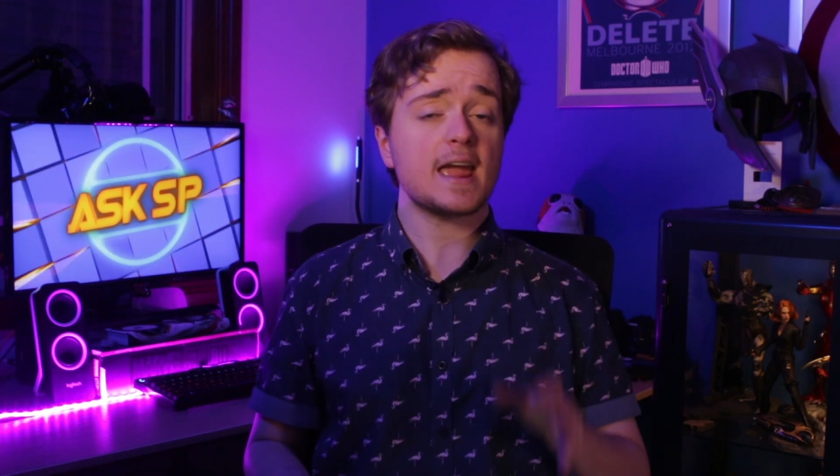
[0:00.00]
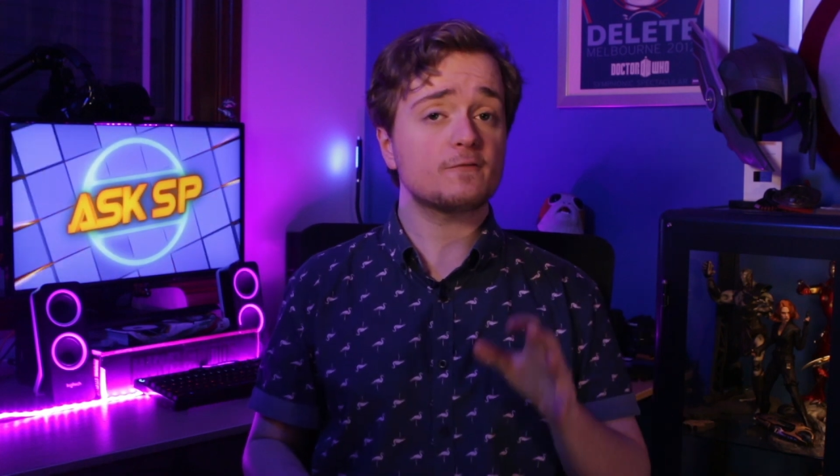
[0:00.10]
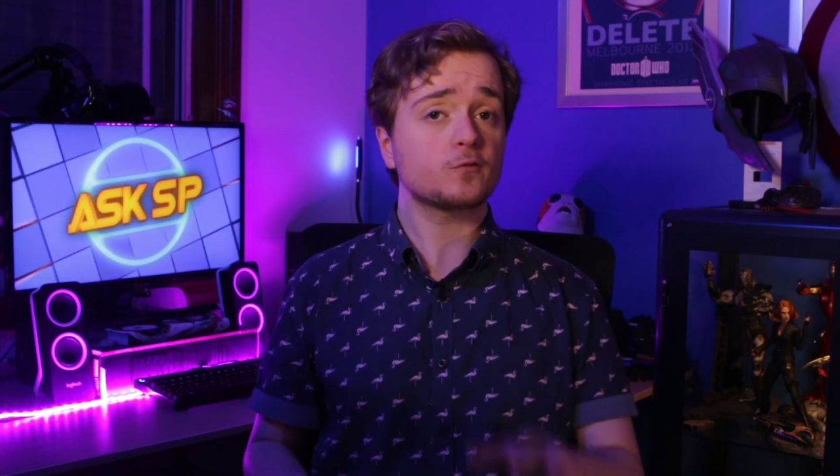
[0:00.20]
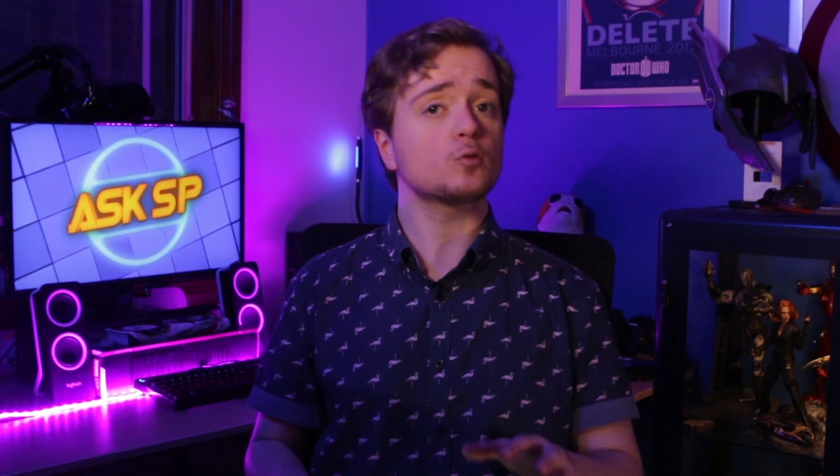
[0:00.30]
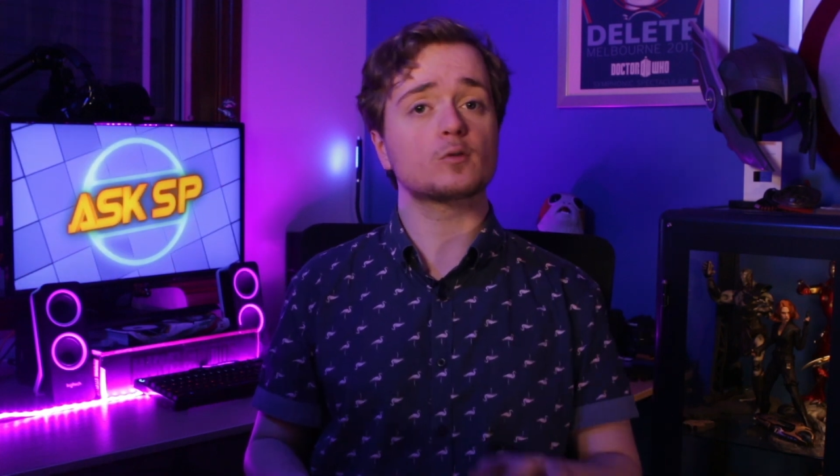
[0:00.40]
a
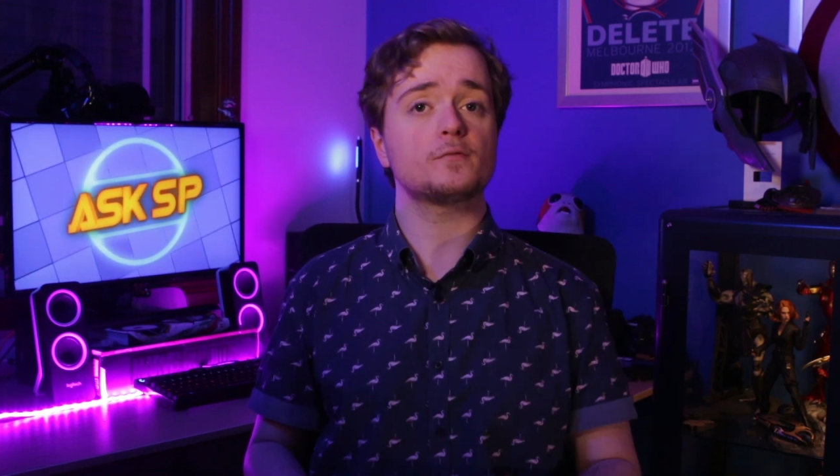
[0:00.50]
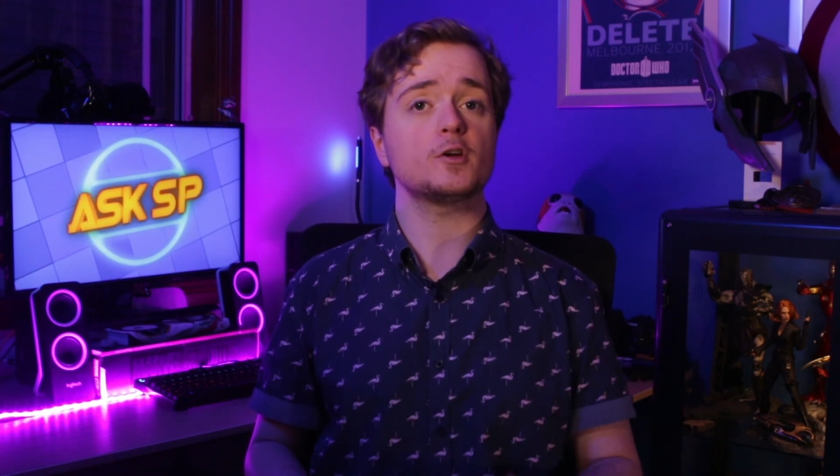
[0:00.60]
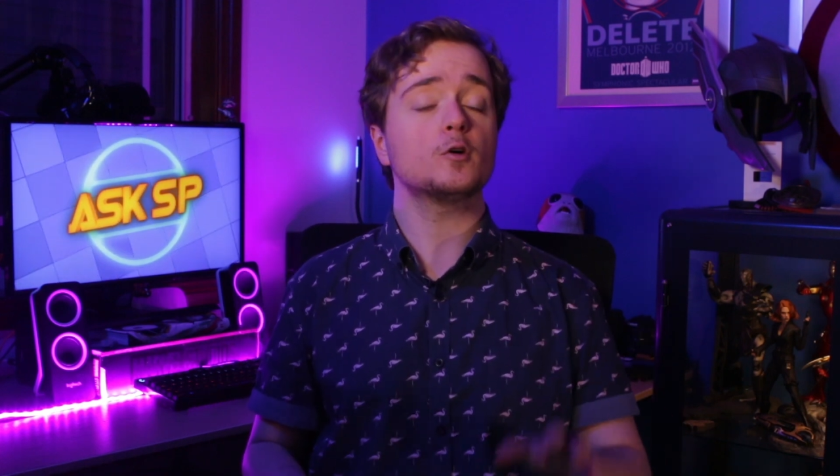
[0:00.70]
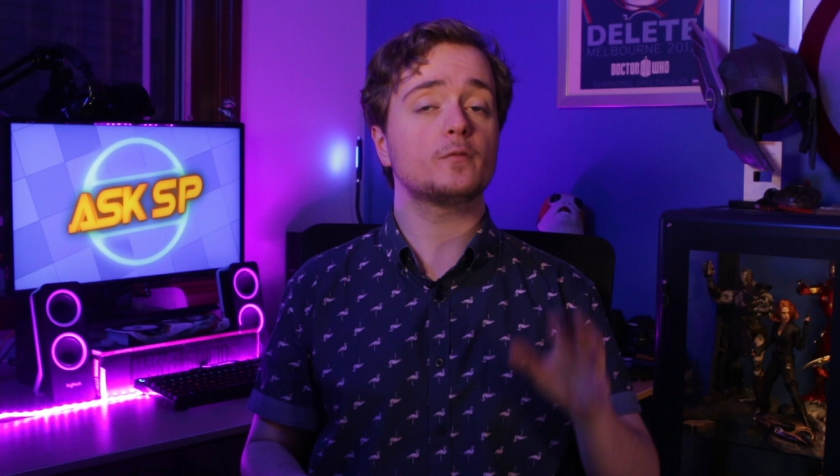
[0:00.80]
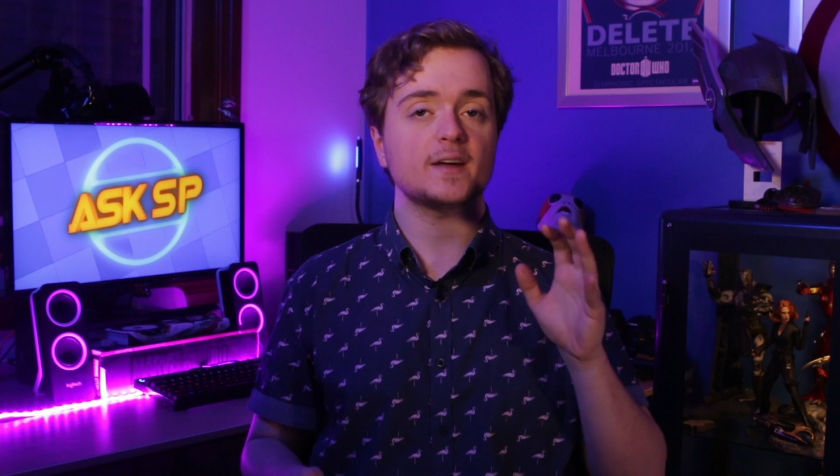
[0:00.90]
full
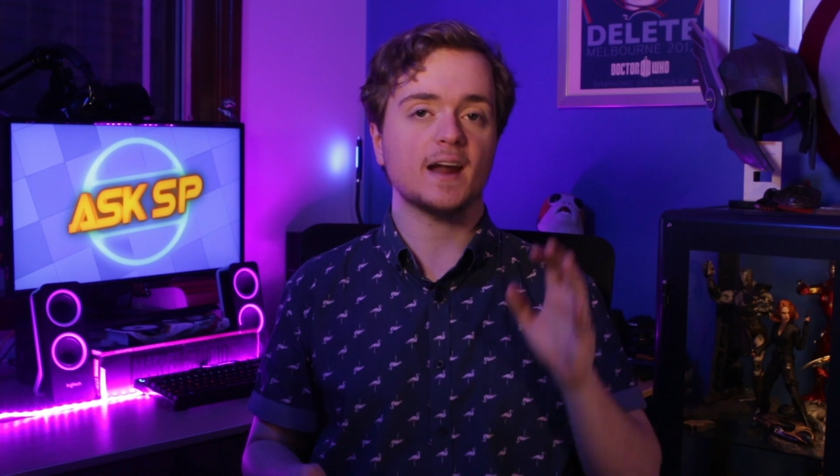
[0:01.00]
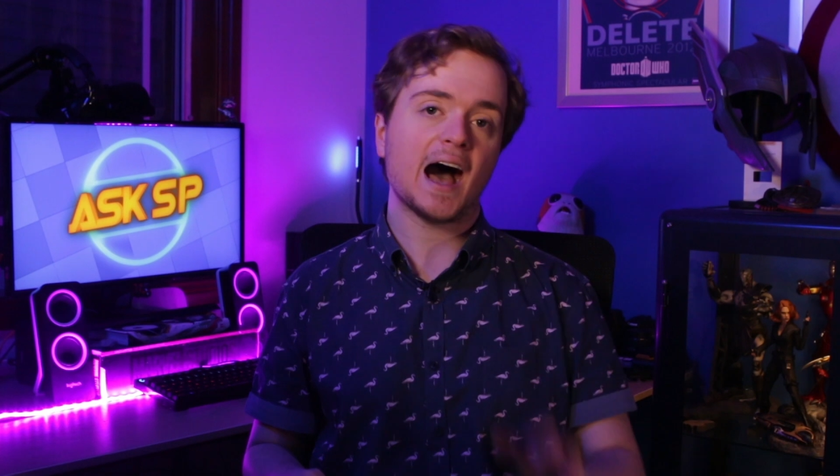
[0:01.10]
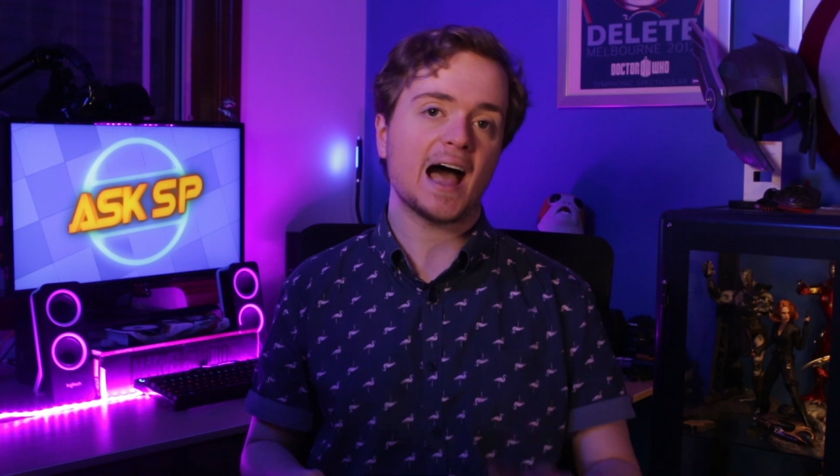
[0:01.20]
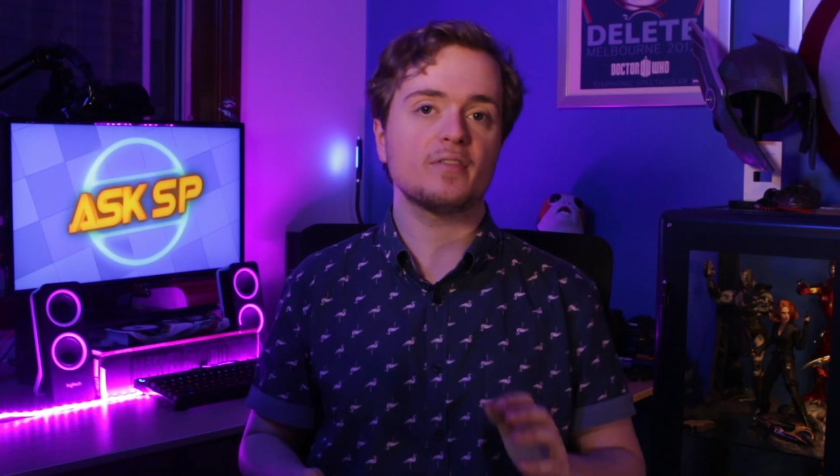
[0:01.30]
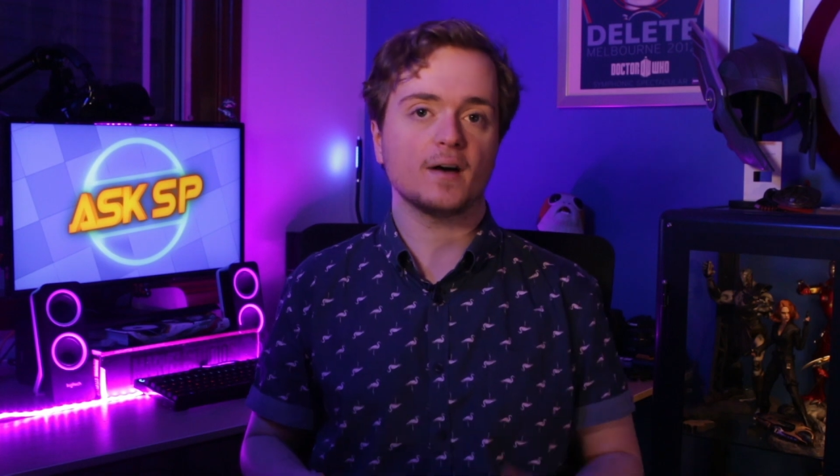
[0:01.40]
review of it
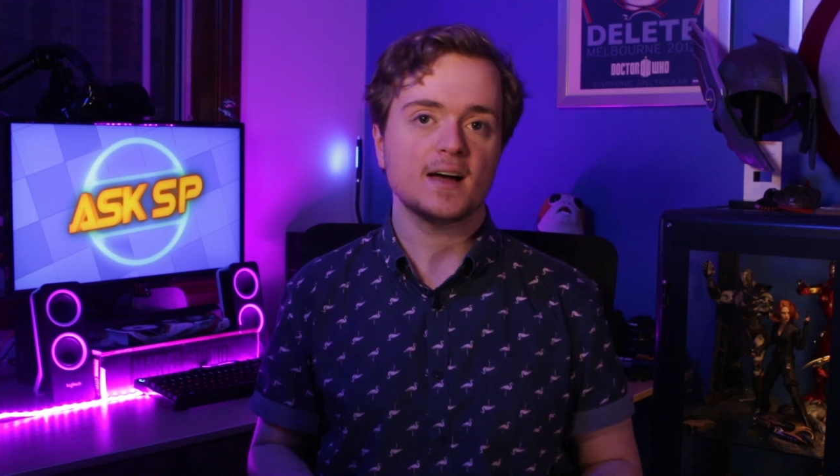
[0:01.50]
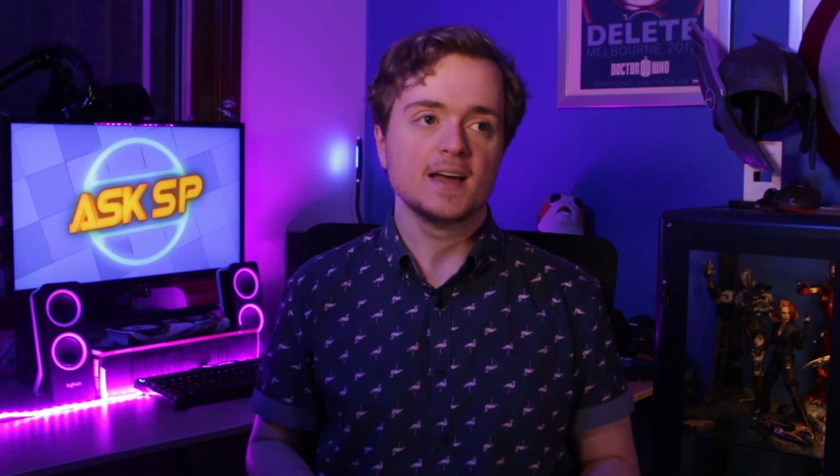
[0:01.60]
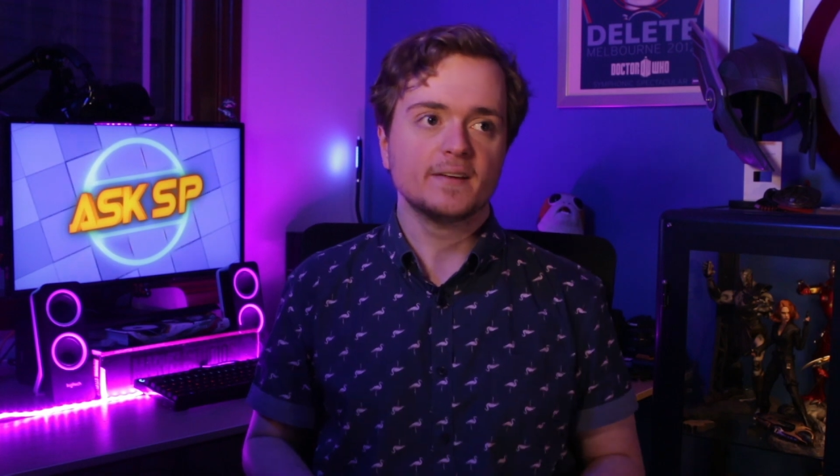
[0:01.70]
either.